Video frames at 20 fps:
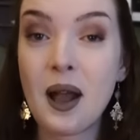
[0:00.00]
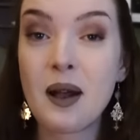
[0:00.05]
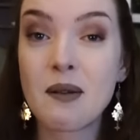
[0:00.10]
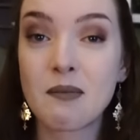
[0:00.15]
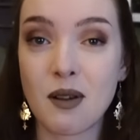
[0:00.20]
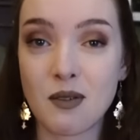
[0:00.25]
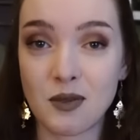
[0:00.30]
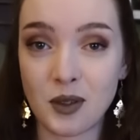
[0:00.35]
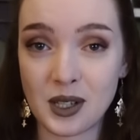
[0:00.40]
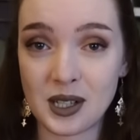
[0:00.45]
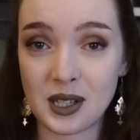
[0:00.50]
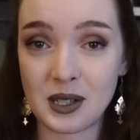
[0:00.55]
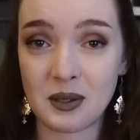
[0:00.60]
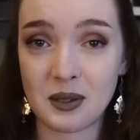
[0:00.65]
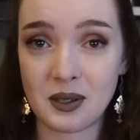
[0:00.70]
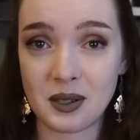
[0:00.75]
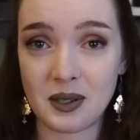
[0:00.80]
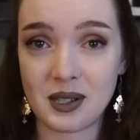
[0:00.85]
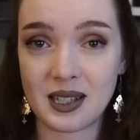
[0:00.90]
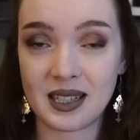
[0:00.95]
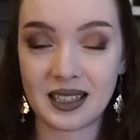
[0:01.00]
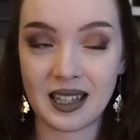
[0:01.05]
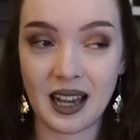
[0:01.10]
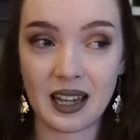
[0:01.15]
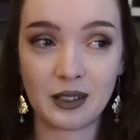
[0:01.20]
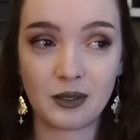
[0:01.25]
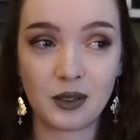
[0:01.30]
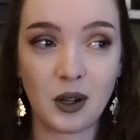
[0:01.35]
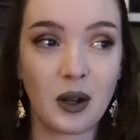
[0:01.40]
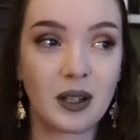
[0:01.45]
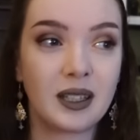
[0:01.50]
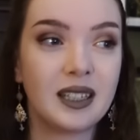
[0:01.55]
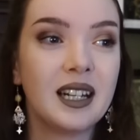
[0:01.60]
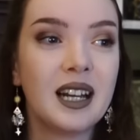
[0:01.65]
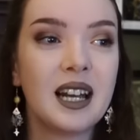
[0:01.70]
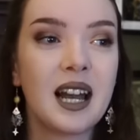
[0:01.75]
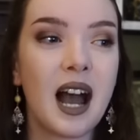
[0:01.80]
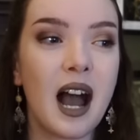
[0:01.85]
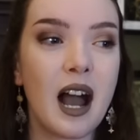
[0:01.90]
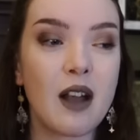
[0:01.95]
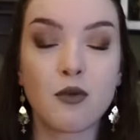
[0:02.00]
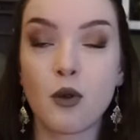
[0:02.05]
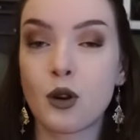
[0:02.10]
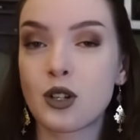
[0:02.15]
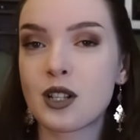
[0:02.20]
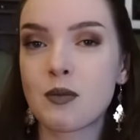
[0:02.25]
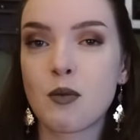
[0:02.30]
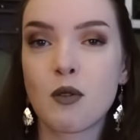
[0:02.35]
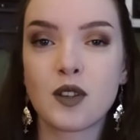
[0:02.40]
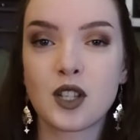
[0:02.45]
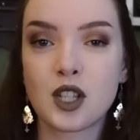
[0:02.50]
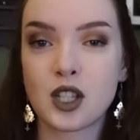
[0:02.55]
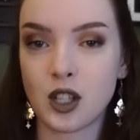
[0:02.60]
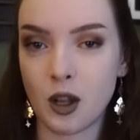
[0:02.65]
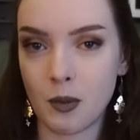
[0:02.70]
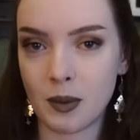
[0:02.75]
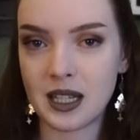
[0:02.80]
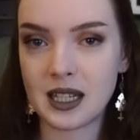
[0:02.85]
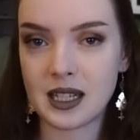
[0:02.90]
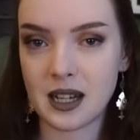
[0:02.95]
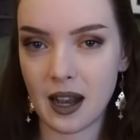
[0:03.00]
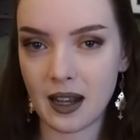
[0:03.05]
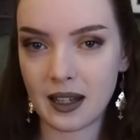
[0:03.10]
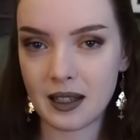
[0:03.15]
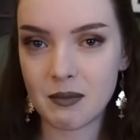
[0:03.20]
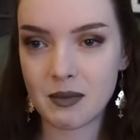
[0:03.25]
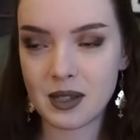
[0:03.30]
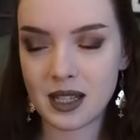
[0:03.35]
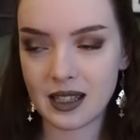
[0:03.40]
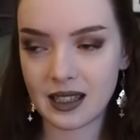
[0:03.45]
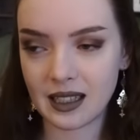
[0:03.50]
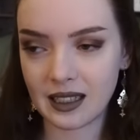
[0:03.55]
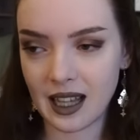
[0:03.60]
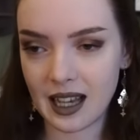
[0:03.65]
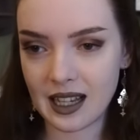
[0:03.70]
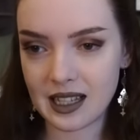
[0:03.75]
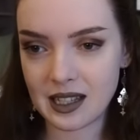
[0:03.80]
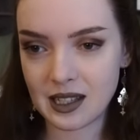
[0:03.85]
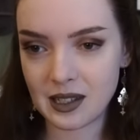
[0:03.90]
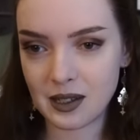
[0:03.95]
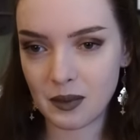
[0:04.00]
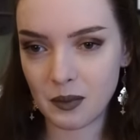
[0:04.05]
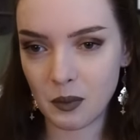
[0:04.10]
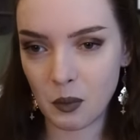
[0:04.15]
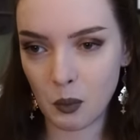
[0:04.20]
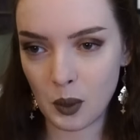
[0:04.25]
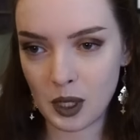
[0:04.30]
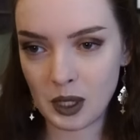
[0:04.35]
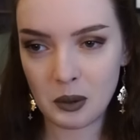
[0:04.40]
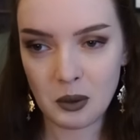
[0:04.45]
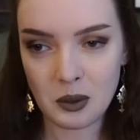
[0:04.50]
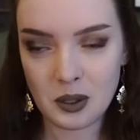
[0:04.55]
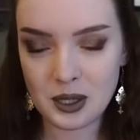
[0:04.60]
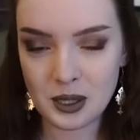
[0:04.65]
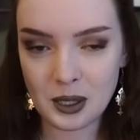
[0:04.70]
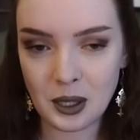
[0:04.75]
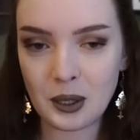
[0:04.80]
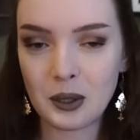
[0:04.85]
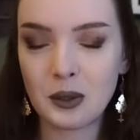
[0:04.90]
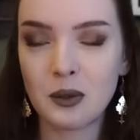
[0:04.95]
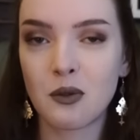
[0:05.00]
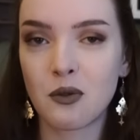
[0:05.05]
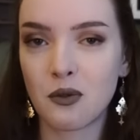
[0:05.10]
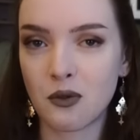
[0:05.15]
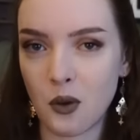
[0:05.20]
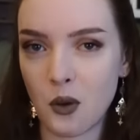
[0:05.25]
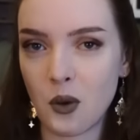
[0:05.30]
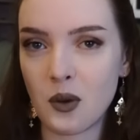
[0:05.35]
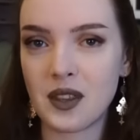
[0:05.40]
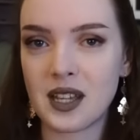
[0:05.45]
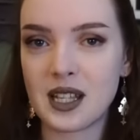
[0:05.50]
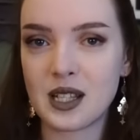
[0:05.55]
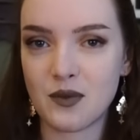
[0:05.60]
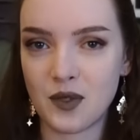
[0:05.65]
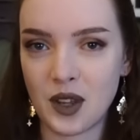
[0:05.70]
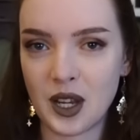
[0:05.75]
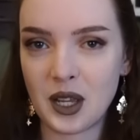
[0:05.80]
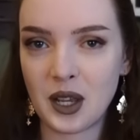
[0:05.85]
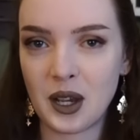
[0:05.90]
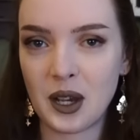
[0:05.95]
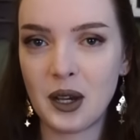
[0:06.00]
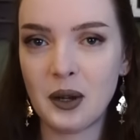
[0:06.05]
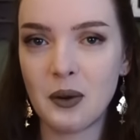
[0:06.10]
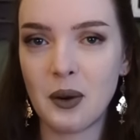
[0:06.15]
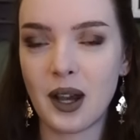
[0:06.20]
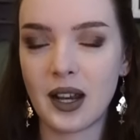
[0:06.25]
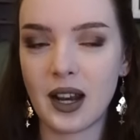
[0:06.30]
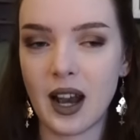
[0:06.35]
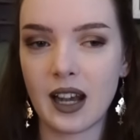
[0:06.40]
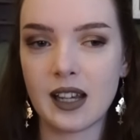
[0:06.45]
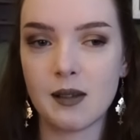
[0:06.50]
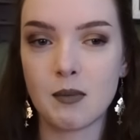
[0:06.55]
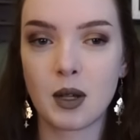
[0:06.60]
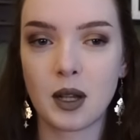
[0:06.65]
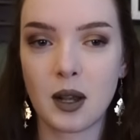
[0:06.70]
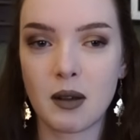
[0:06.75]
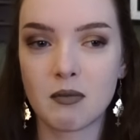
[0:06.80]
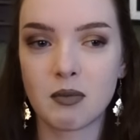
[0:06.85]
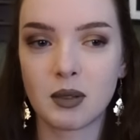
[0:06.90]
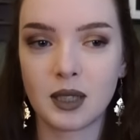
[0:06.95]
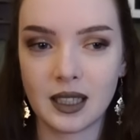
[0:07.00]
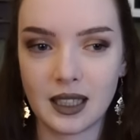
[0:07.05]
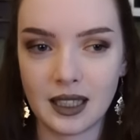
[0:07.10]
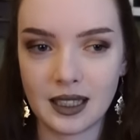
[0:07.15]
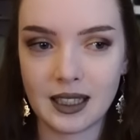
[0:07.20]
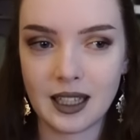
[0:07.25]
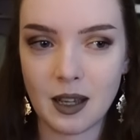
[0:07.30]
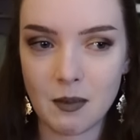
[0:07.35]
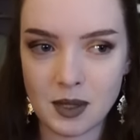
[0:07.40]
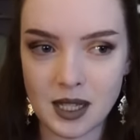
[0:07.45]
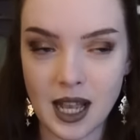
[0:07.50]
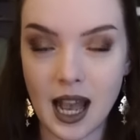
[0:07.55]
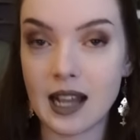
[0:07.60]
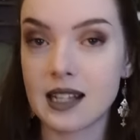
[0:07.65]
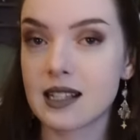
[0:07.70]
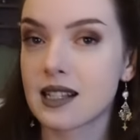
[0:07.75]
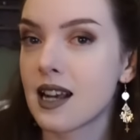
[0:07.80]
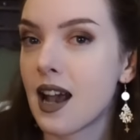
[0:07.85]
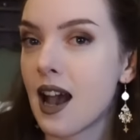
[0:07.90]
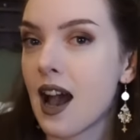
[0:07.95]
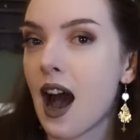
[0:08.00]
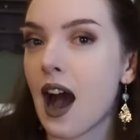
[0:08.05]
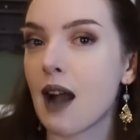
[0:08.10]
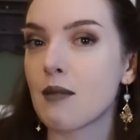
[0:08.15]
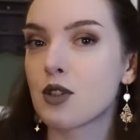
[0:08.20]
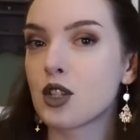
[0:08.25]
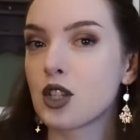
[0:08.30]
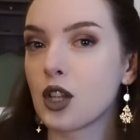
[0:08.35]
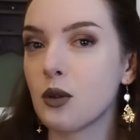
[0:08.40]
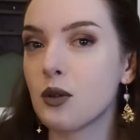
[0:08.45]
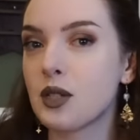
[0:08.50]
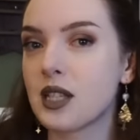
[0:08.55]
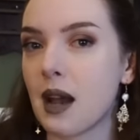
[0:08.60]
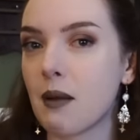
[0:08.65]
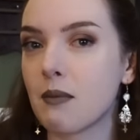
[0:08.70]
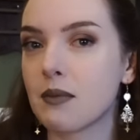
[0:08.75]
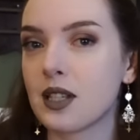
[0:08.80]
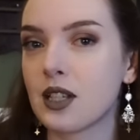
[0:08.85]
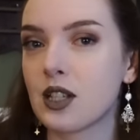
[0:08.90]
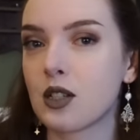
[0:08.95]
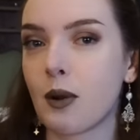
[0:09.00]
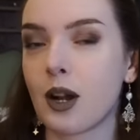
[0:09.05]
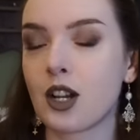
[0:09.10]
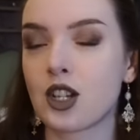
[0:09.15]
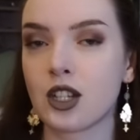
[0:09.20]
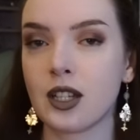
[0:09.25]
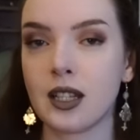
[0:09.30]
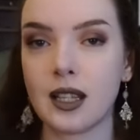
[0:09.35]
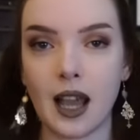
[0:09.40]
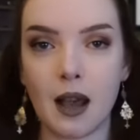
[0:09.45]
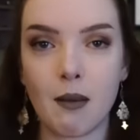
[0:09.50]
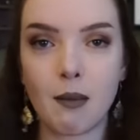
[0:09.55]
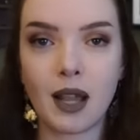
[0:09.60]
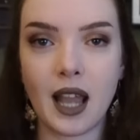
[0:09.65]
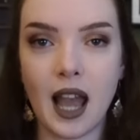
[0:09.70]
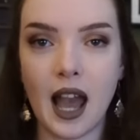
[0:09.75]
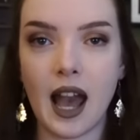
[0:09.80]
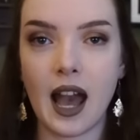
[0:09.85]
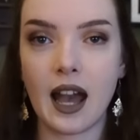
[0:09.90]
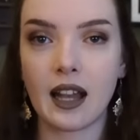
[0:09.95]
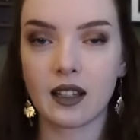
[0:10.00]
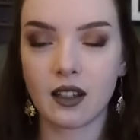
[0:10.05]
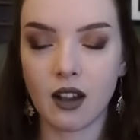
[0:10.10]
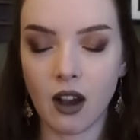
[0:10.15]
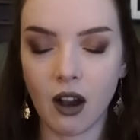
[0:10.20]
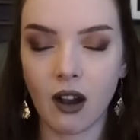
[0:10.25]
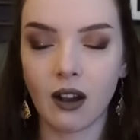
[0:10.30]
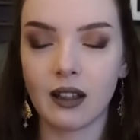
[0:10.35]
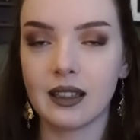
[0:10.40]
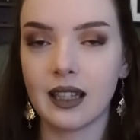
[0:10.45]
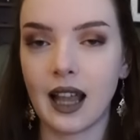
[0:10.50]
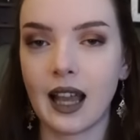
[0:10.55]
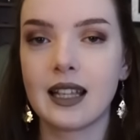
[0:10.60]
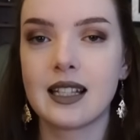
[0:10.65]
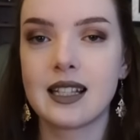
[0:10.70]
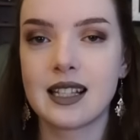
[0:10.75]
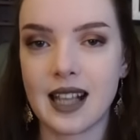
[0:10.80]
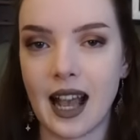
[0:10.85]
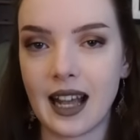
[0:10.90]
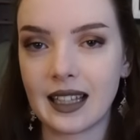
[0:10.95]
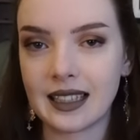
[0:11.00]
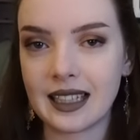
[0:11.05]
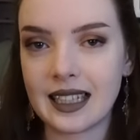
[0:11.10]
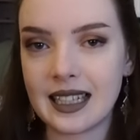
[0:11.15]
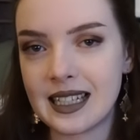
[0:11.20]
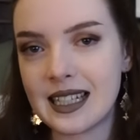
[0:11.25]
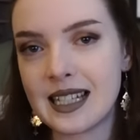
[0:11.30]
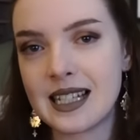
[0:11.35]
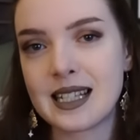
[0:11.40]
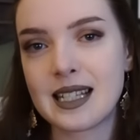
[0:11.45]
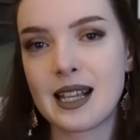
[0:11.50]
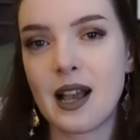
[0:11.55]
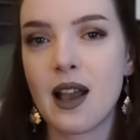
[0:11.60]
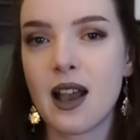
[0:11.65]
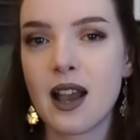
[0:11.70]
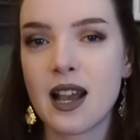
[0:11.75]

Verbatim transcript: My voice is also still kind of gone. I've watched this movie so many times in the last week or so for this video, and I'm completely obsessed. I'm so tempted to actually get my hair cut like Sally is.